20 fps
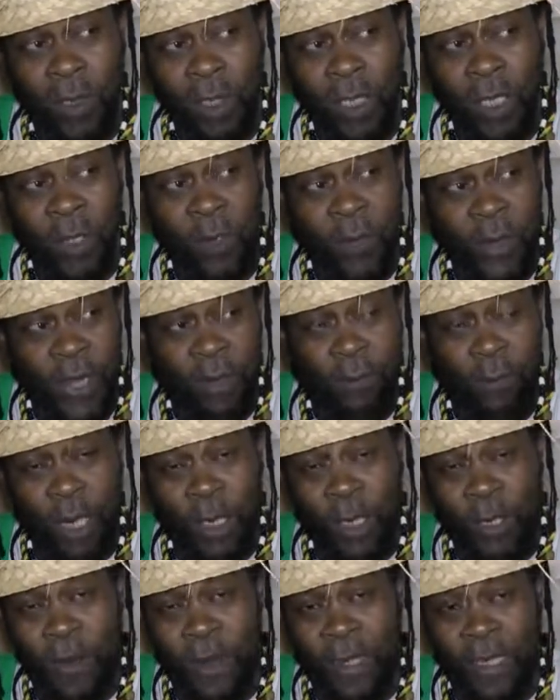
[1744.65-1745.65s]
The great
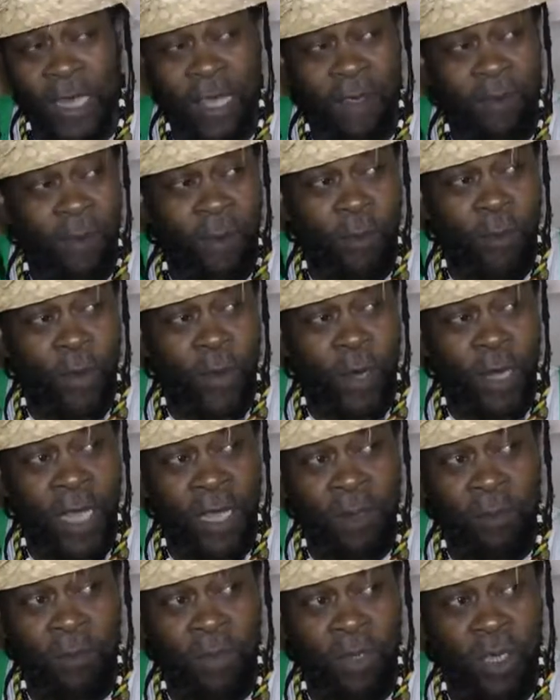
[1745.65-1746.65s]
majority of
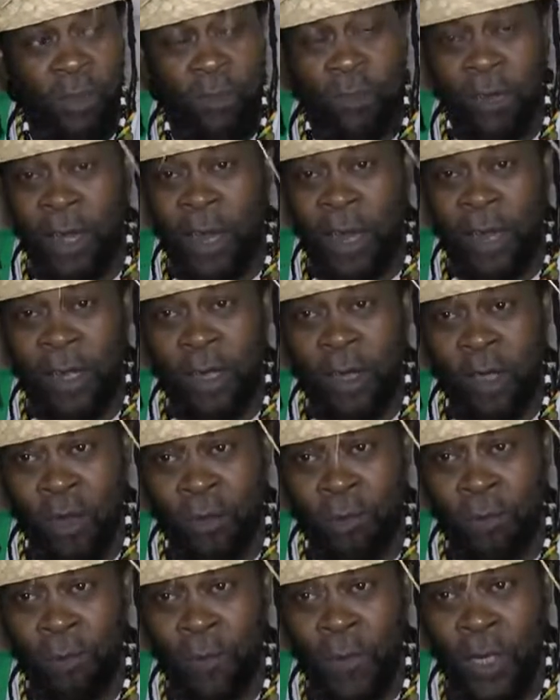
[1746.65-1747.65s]
American people are
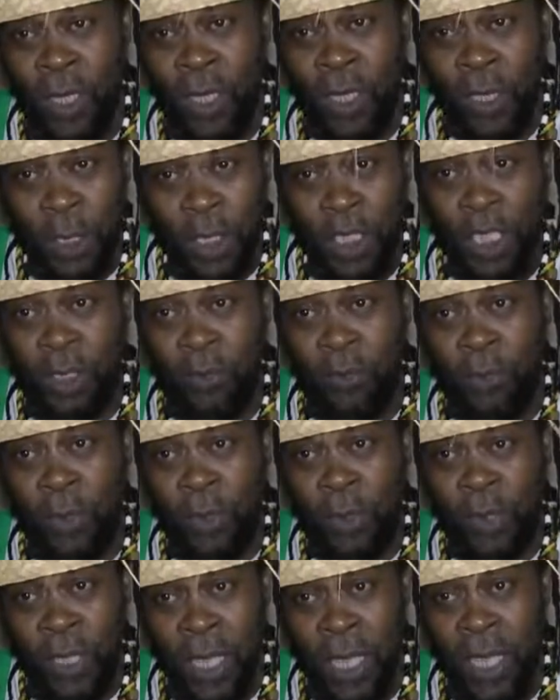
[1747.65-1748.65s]
dumb.
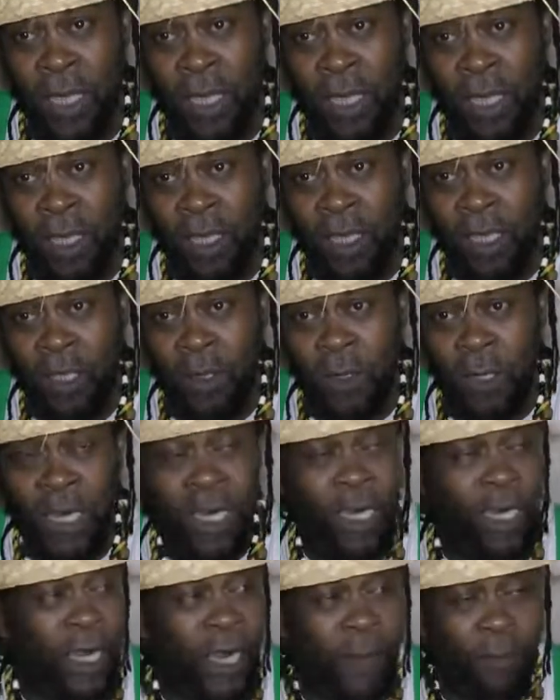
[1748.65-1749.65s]
Sheeples, yeah. So
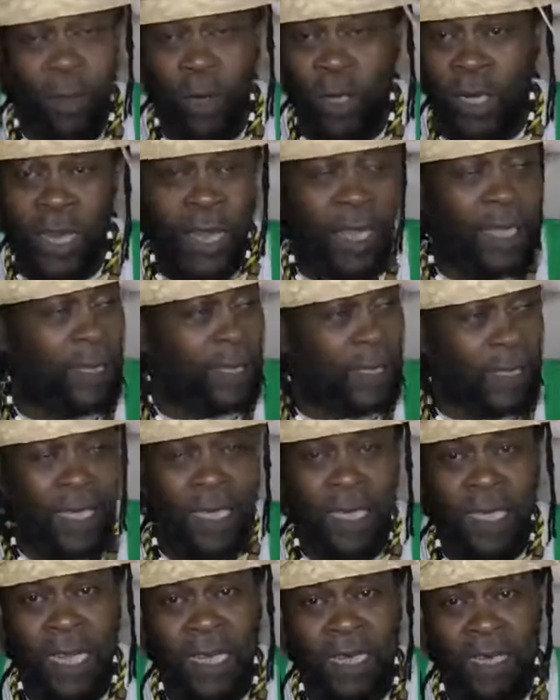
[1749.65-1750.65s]
but they are
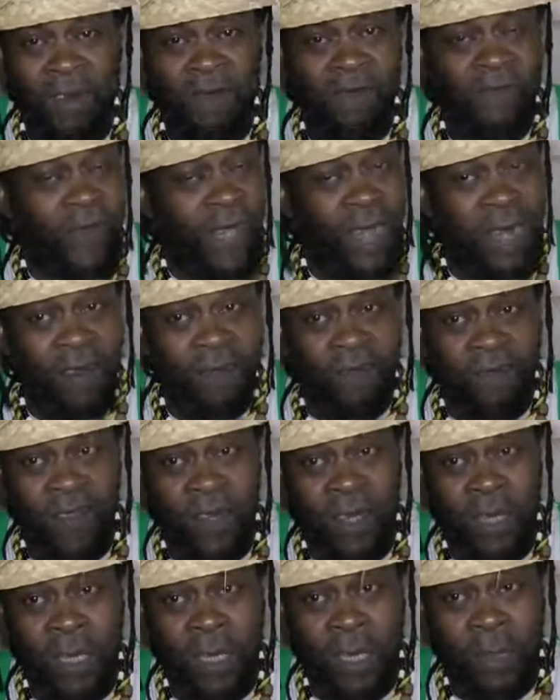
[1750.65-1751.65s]
still not involved
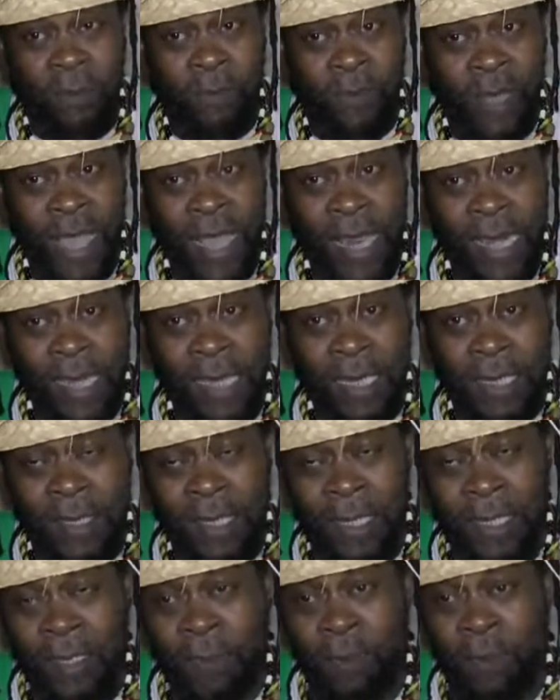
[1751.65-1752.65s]
in this vileness
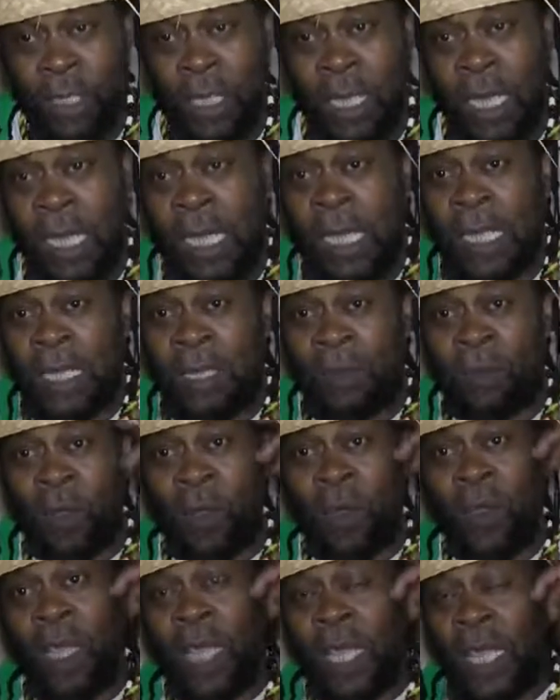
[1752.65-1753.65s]
that I'm talking
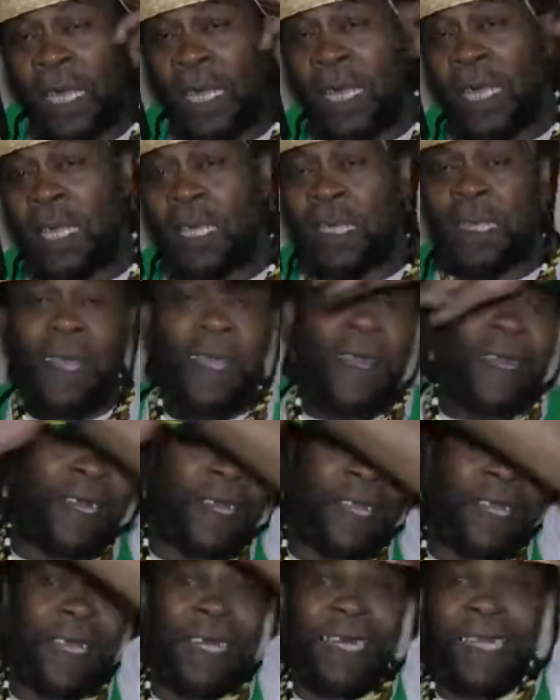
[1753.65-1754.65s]
about. These are
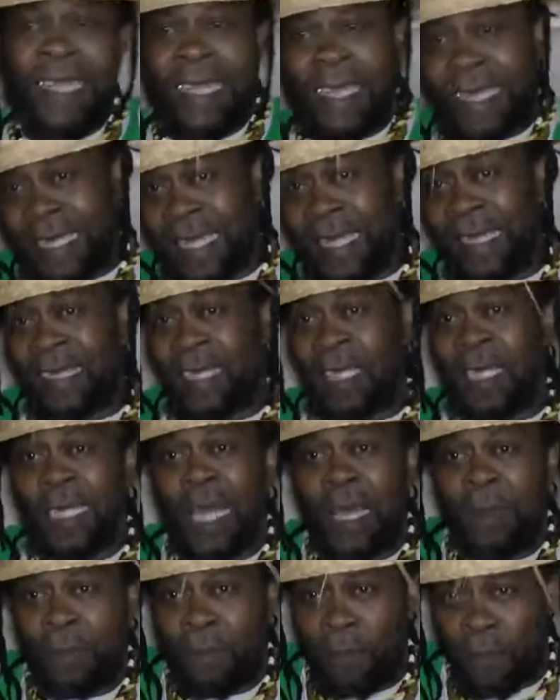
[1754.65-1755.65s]
the elite at the
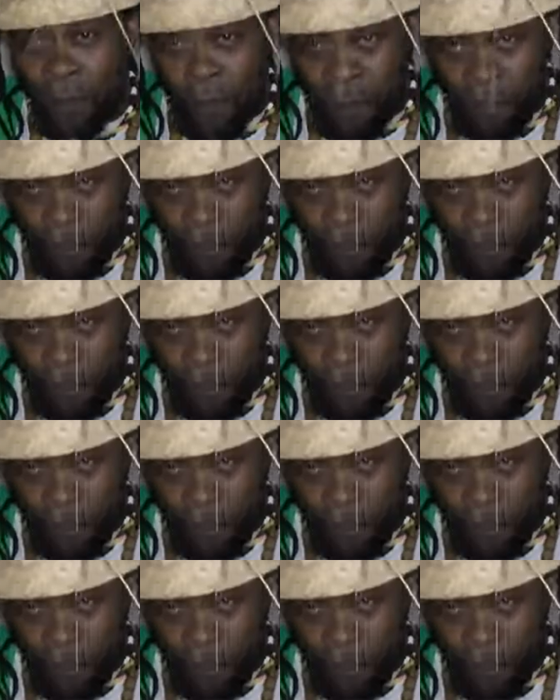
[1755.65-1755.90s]
top.